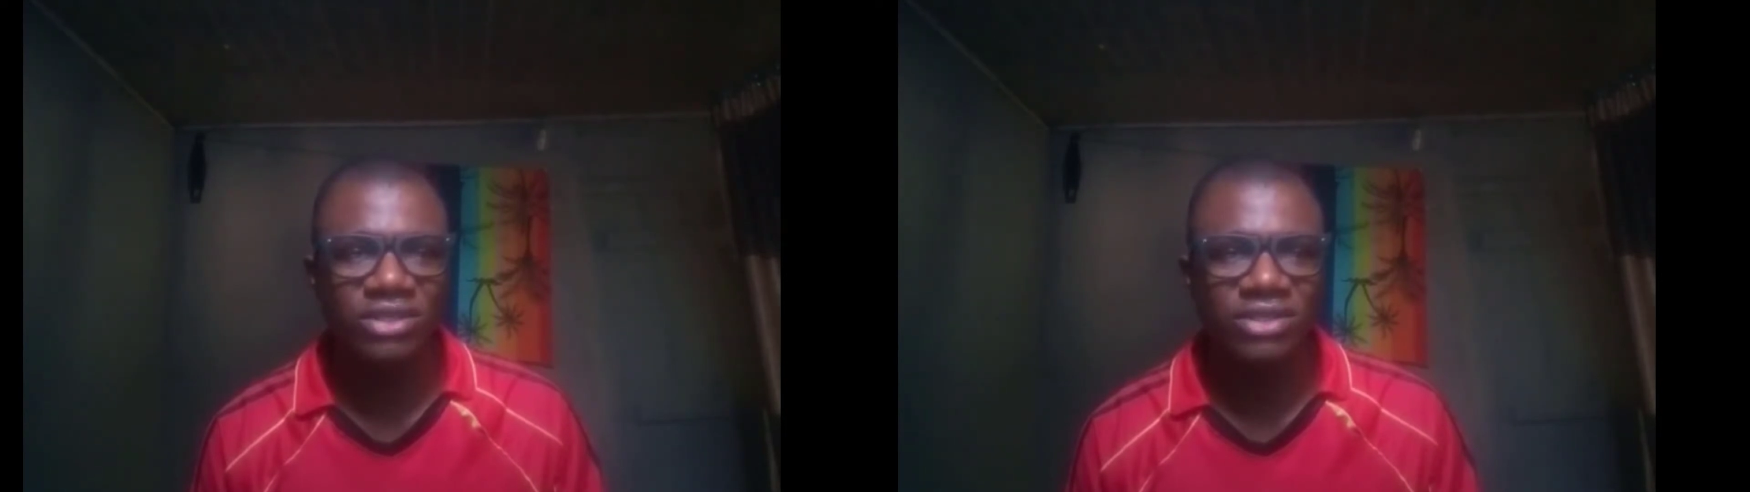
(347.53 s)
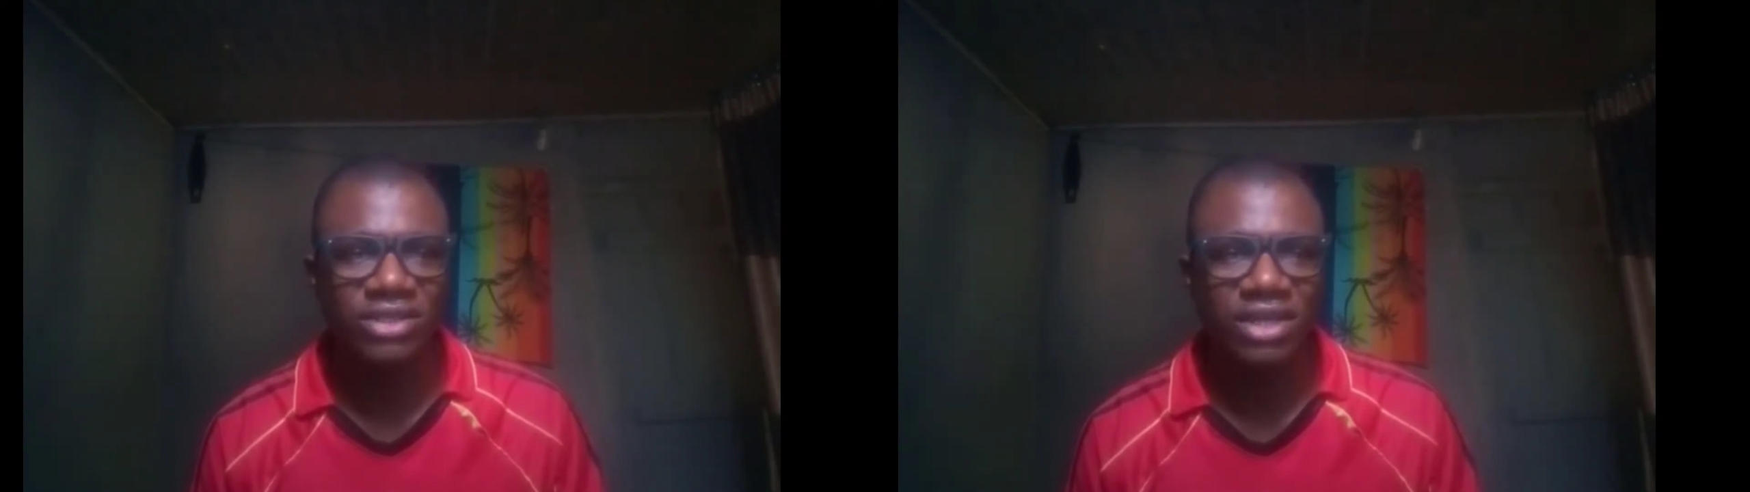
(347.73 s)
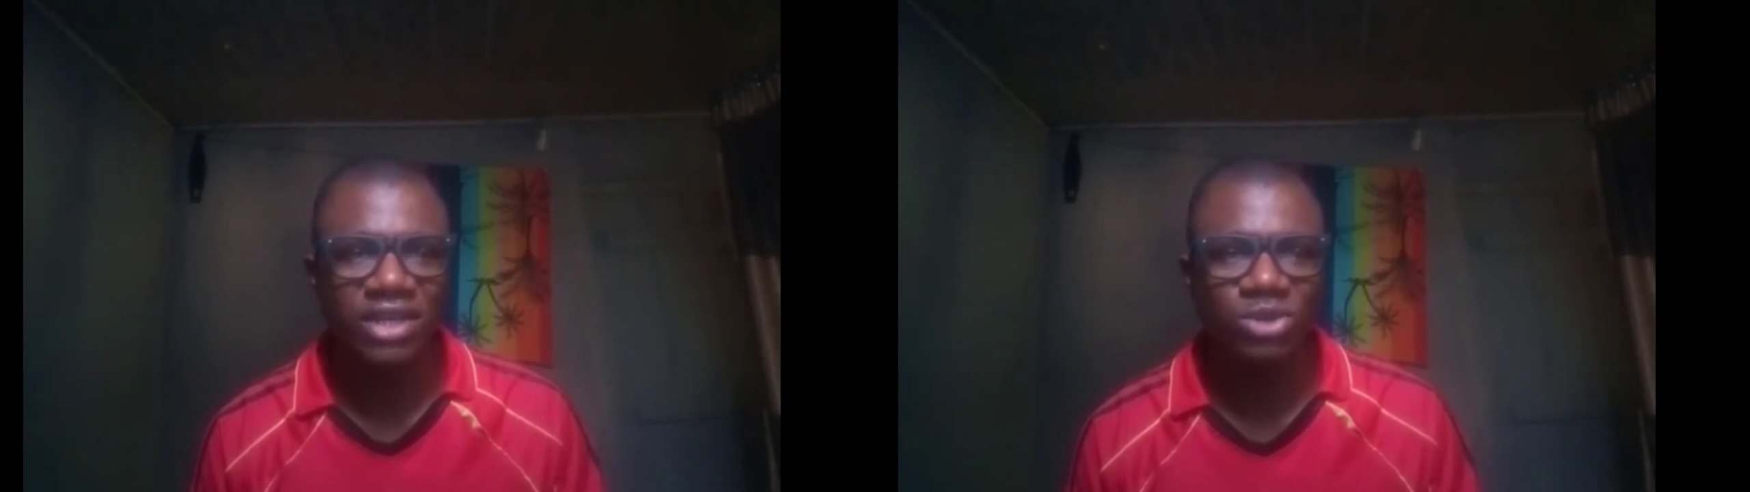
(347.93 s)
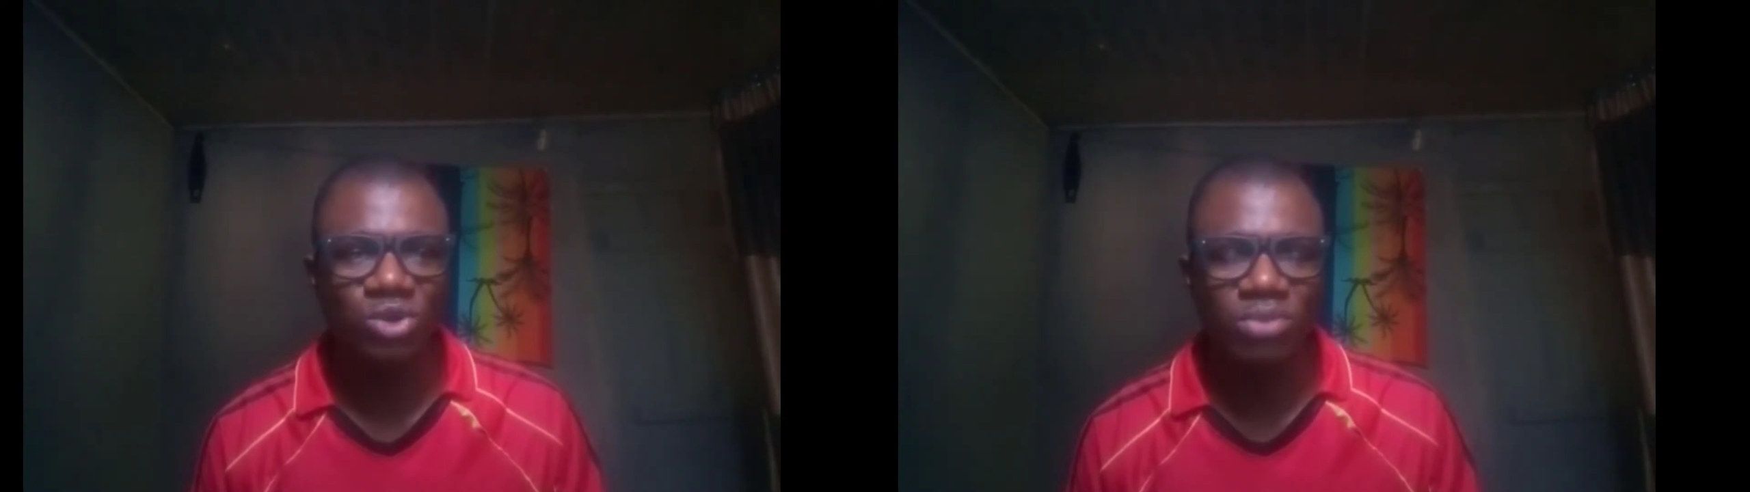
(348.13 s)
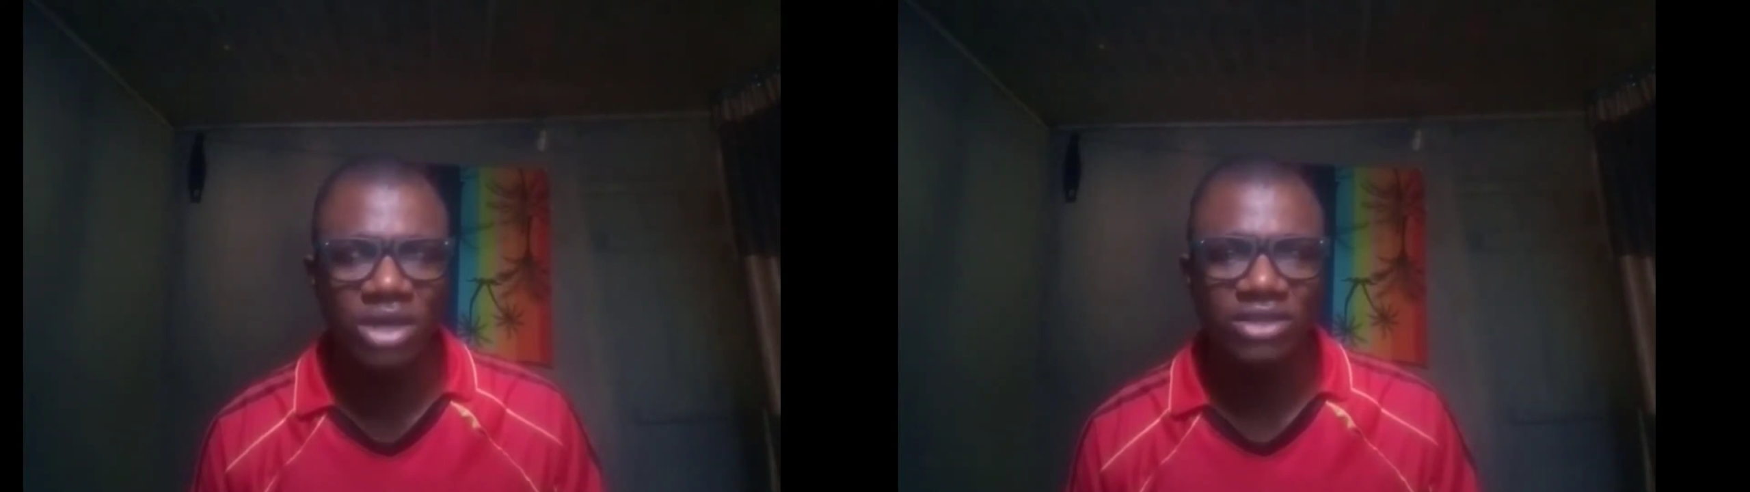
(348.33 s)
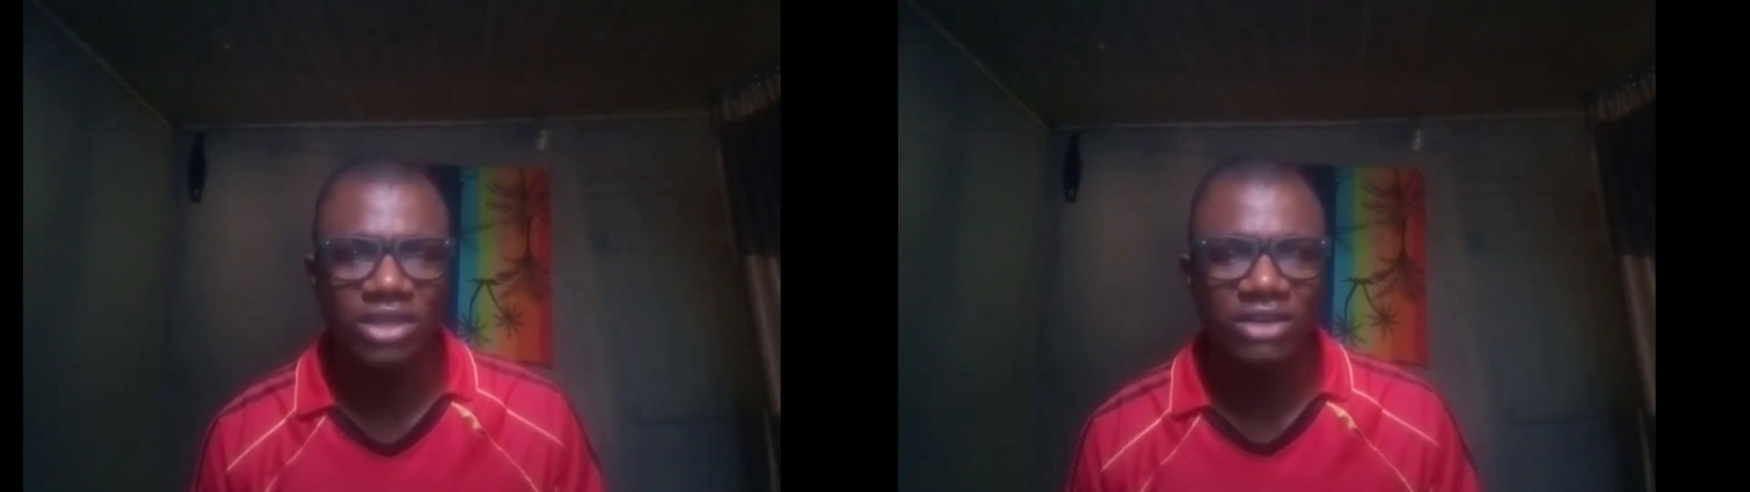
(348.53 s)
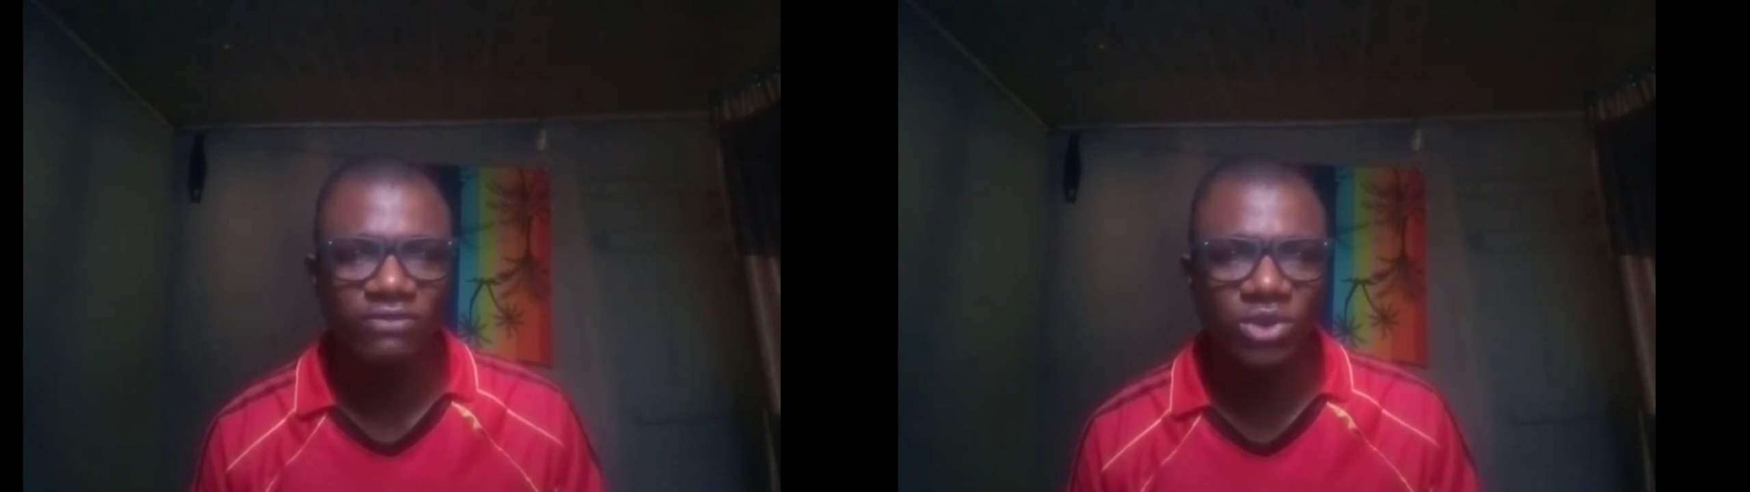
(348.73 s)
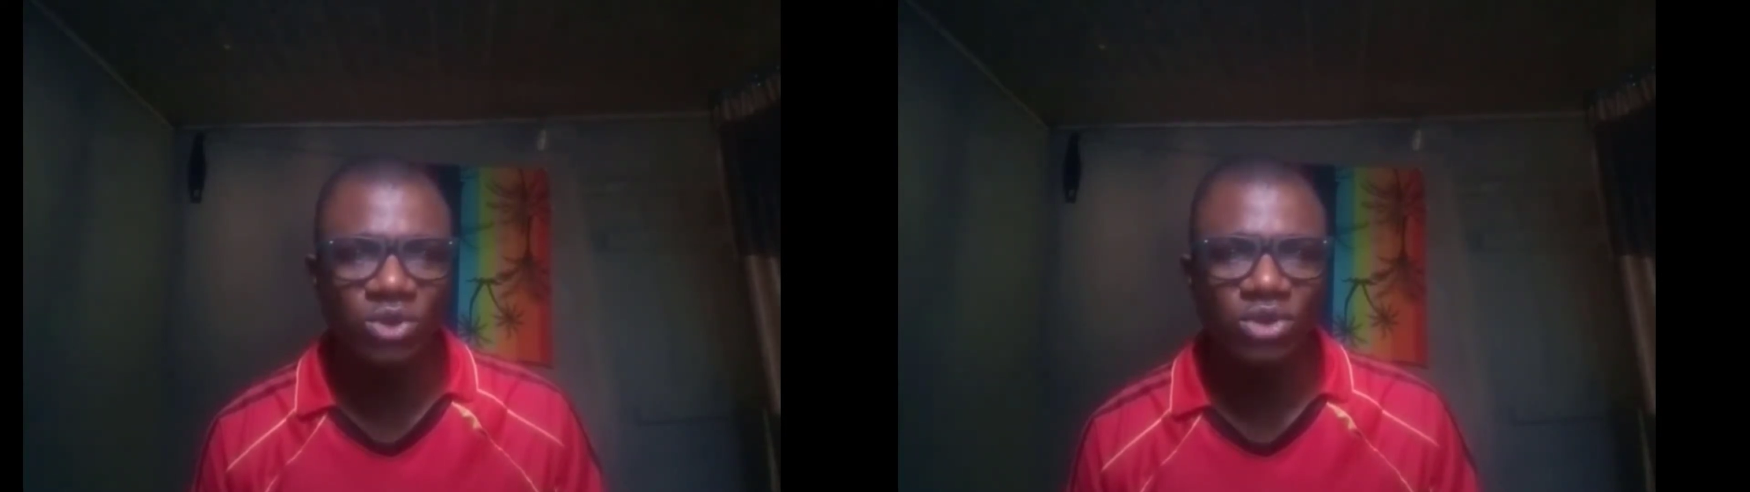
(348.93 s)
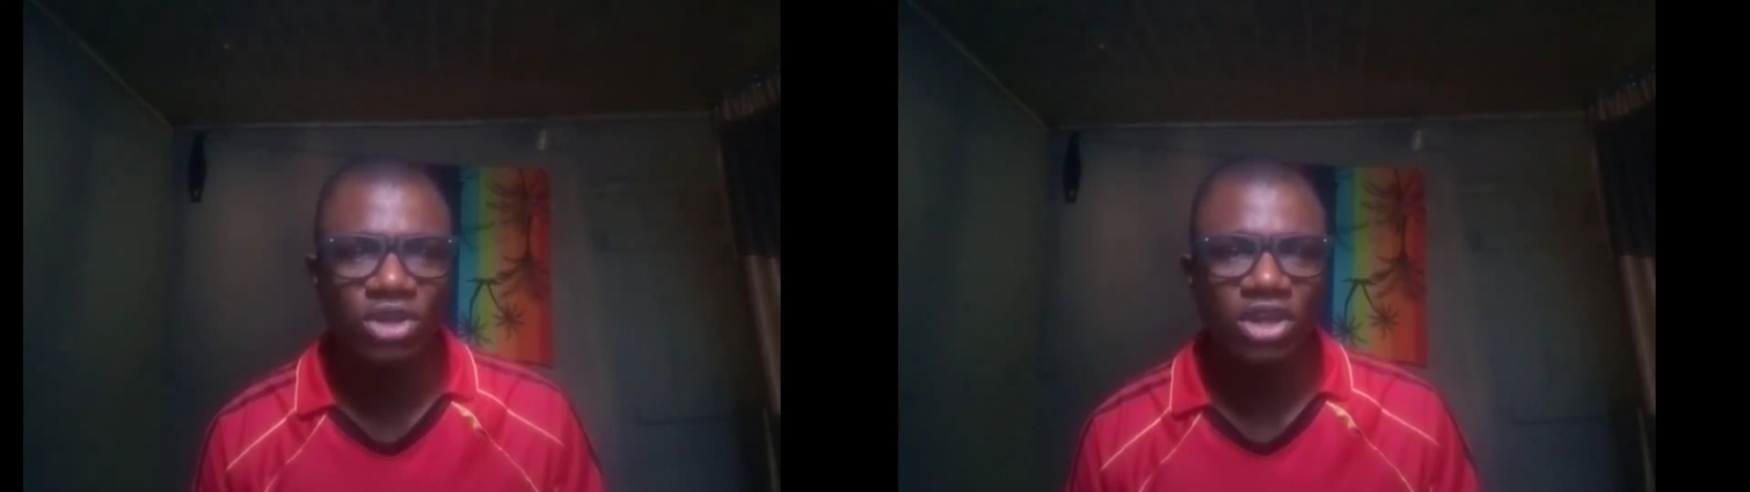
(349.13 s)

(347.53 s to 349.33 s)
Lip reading: decided to make a video